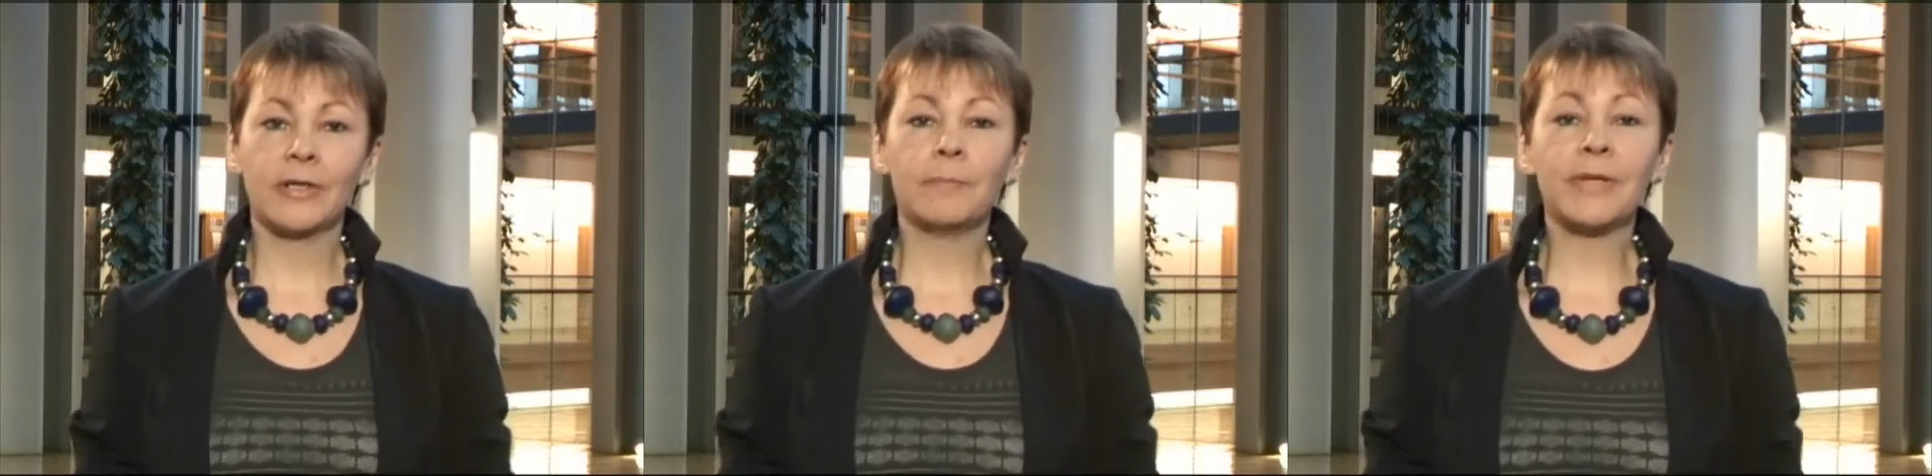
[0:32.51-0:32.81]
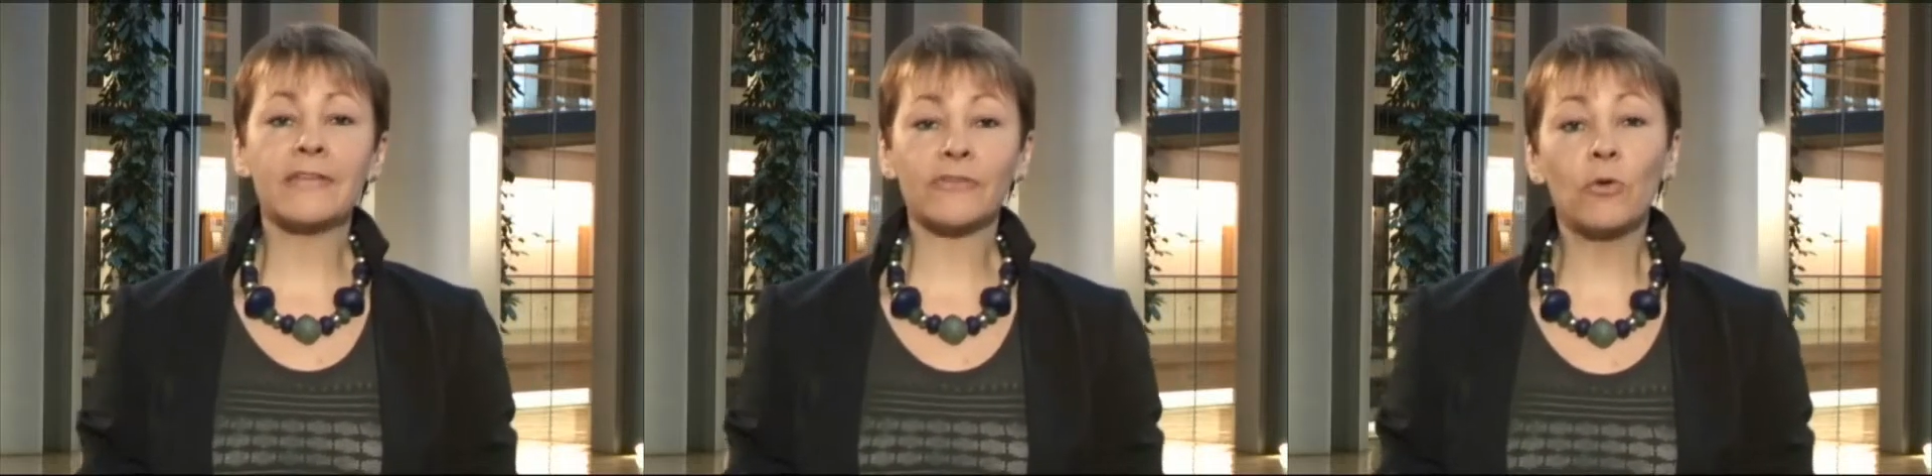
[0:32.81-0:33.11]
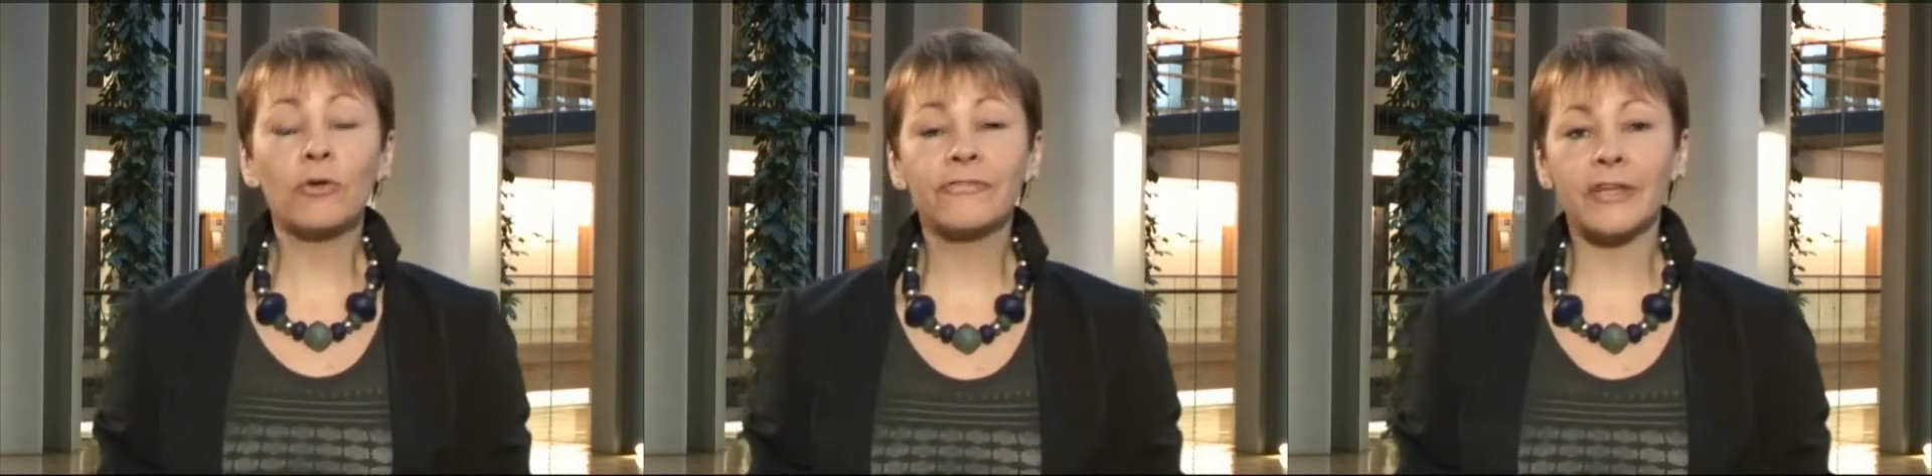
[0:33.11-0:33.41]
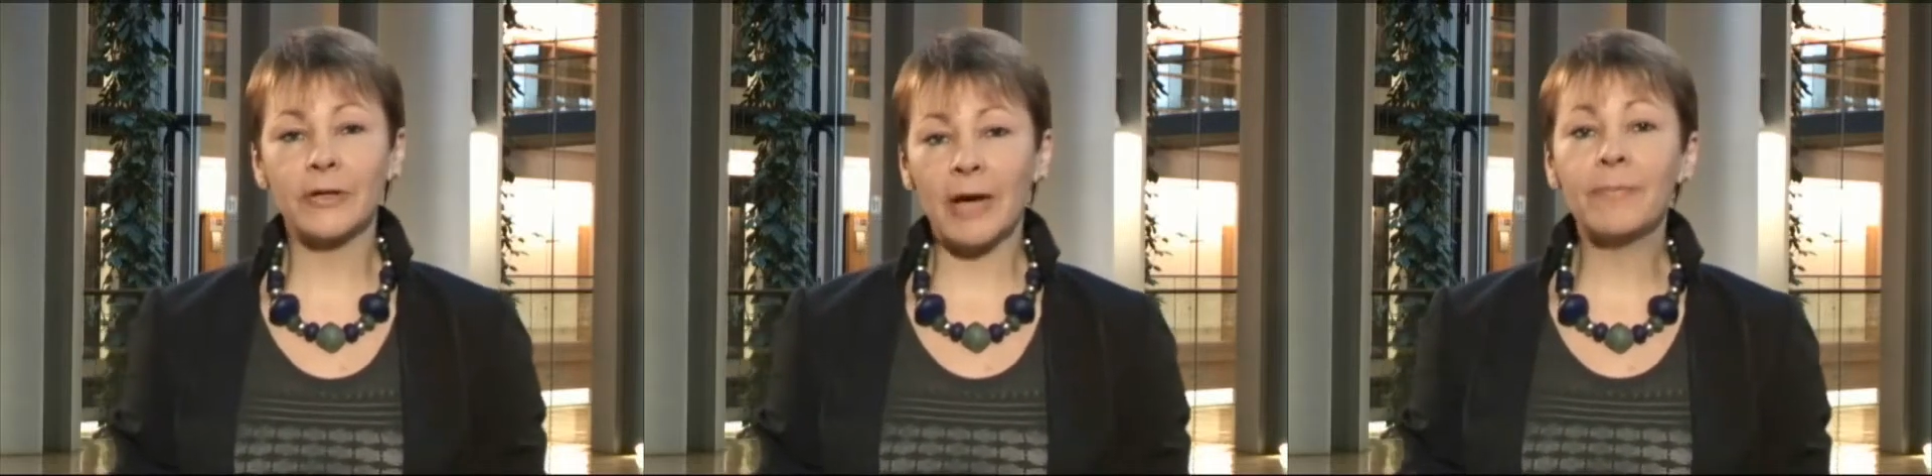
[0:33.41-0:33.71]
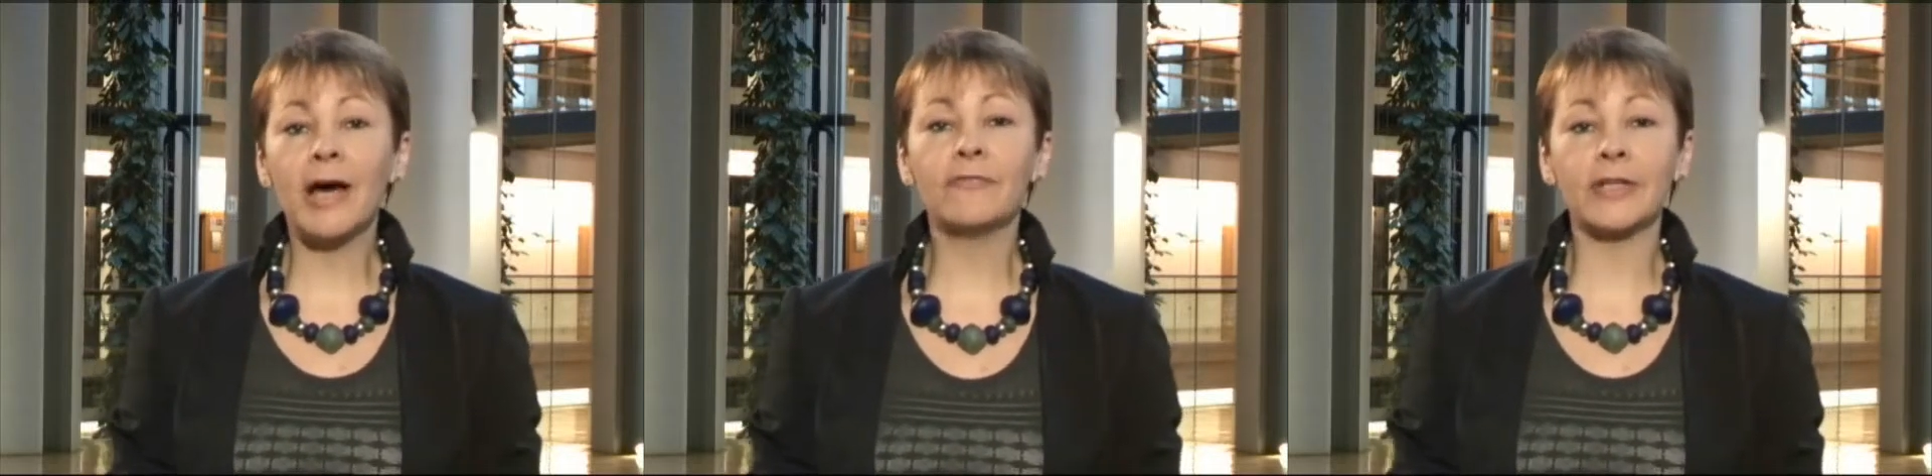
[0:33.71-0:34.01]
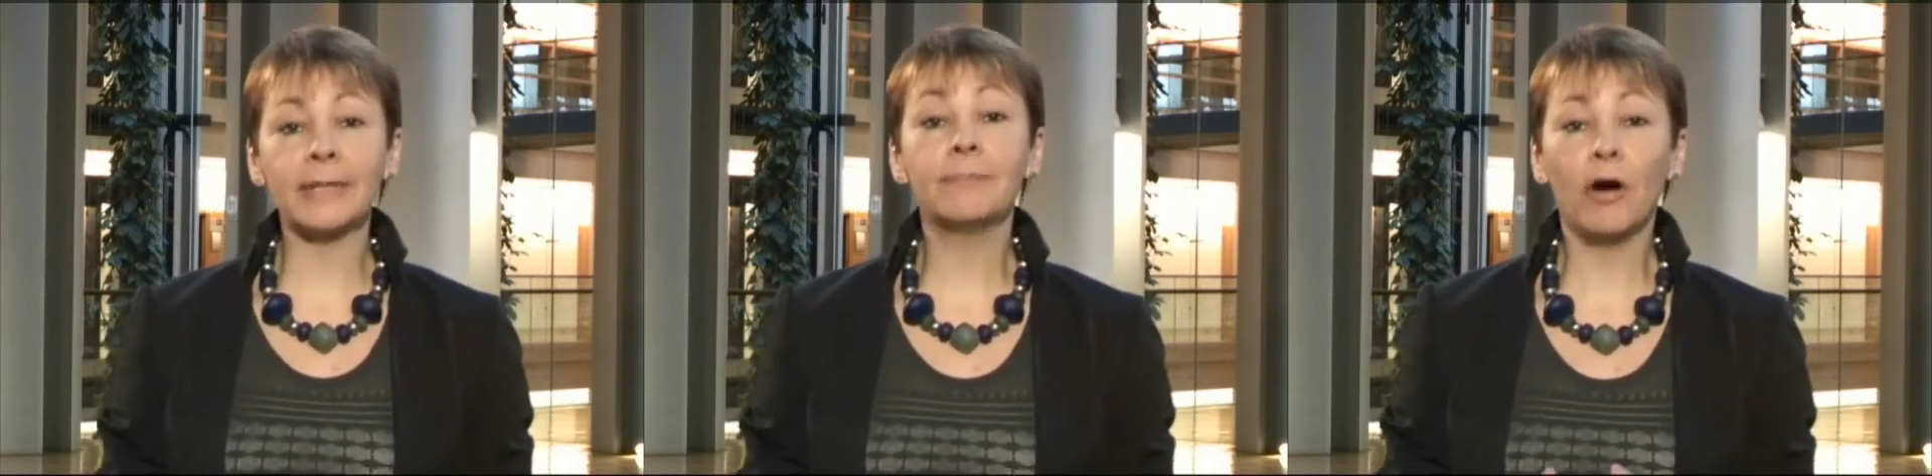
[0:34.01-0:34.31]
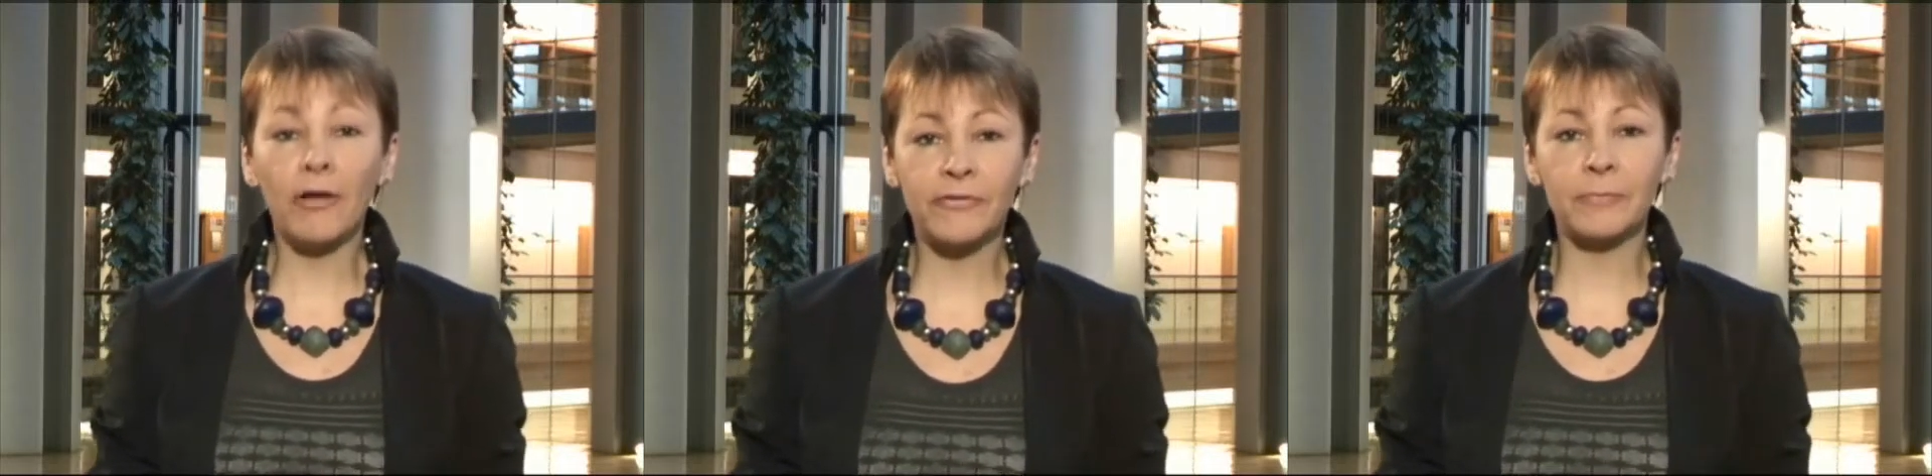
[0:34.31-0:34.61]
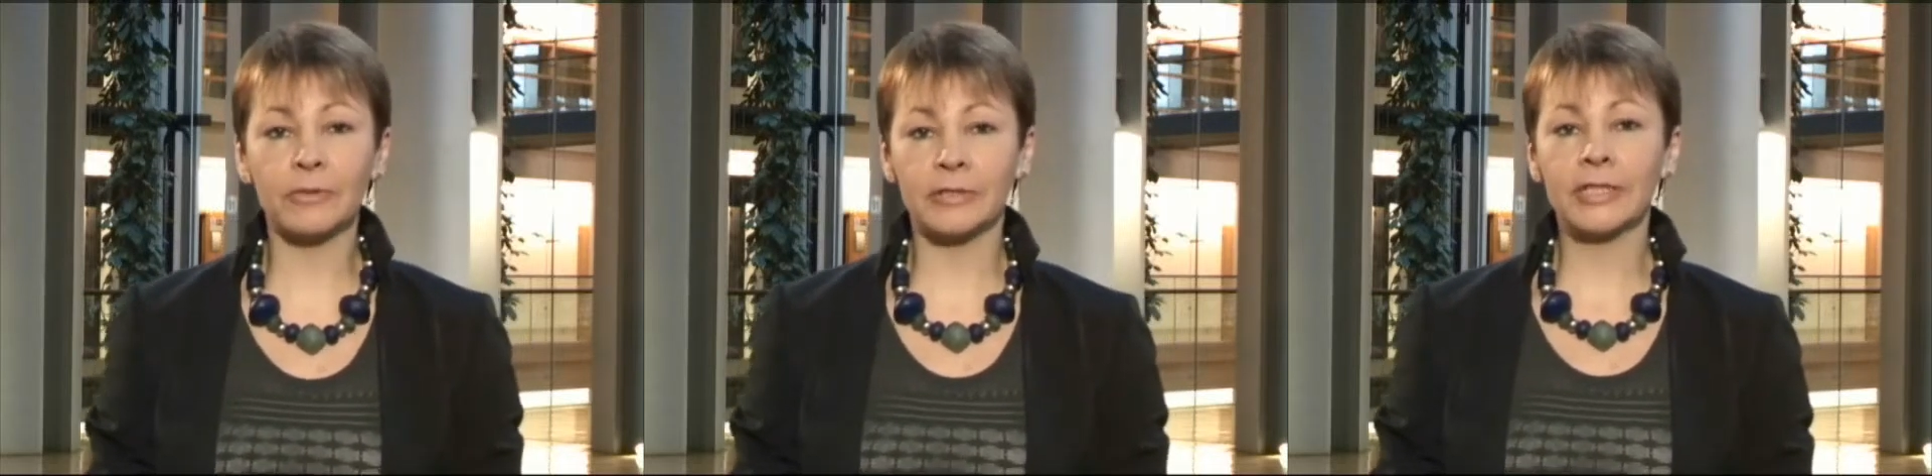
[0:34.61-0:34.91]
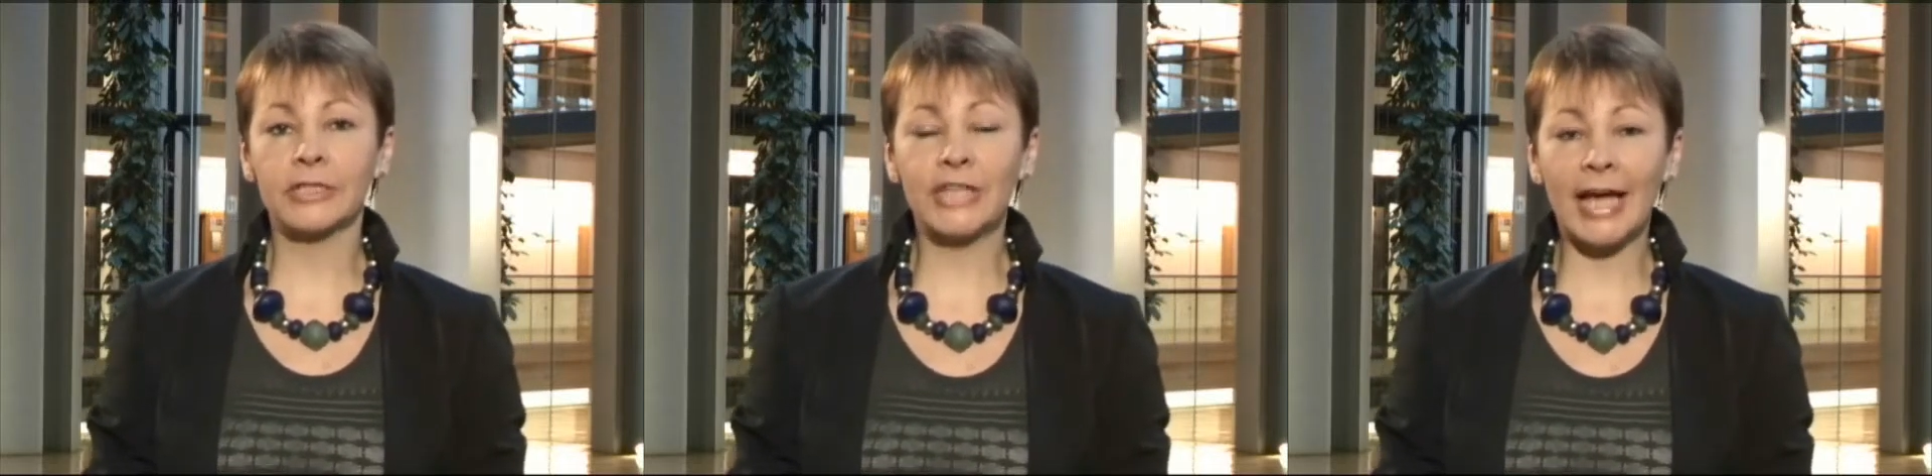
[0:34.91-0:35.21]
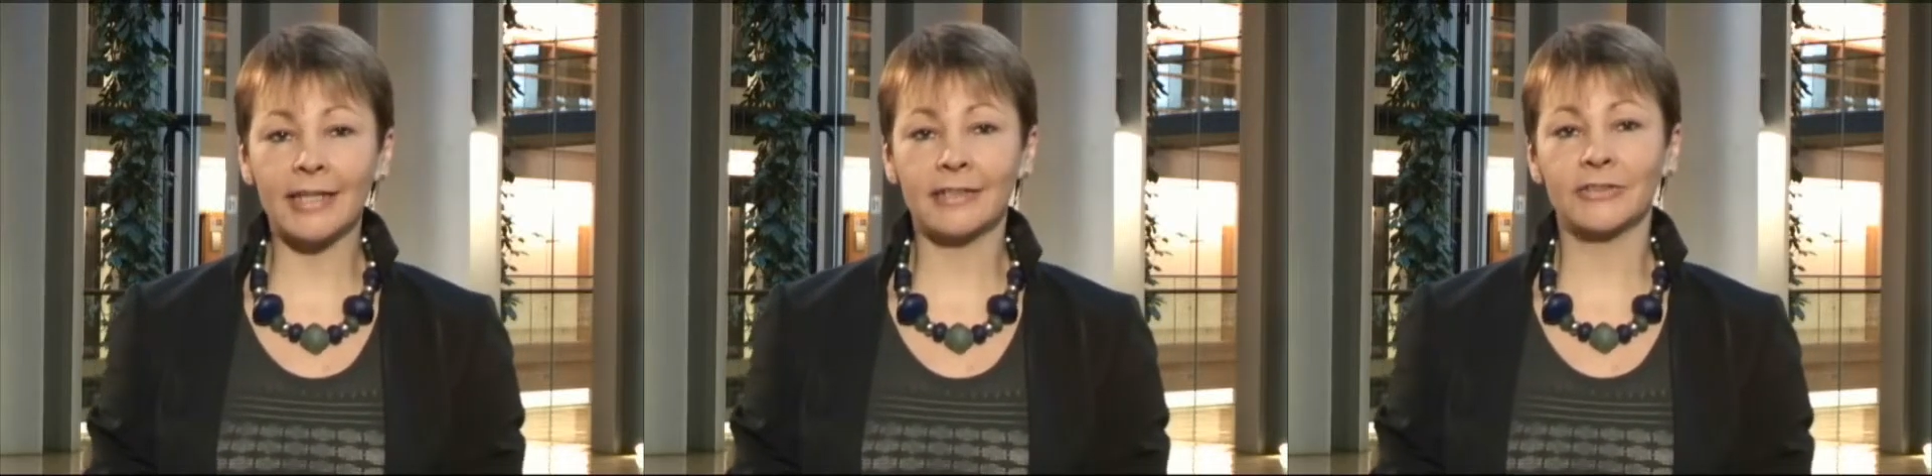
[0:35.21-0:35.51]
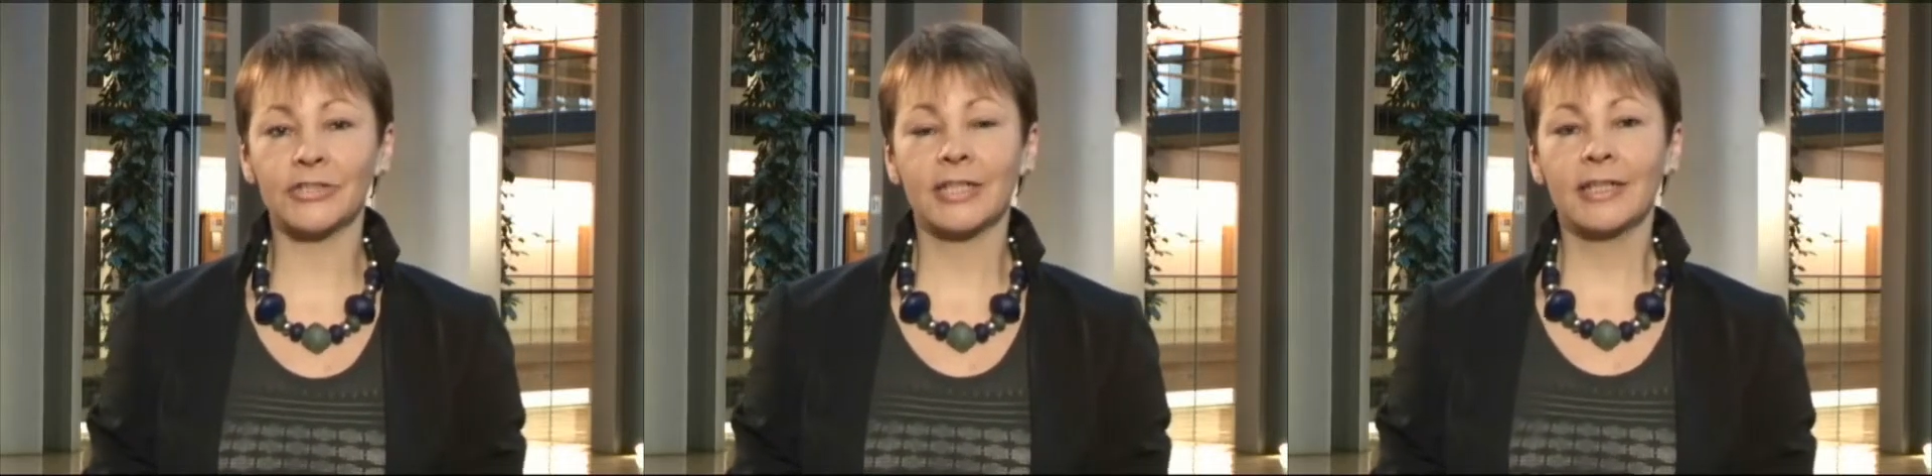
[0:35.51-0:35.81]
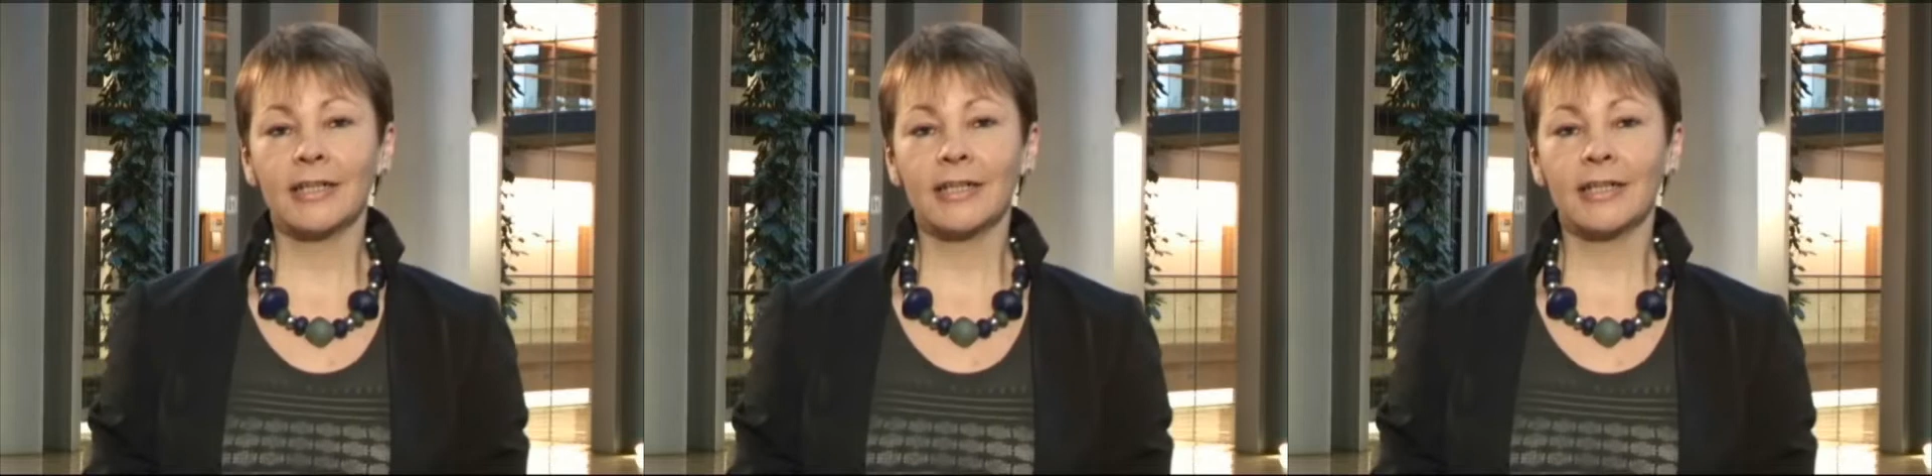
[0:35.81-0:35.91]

but it's also a perfectly possible challenge.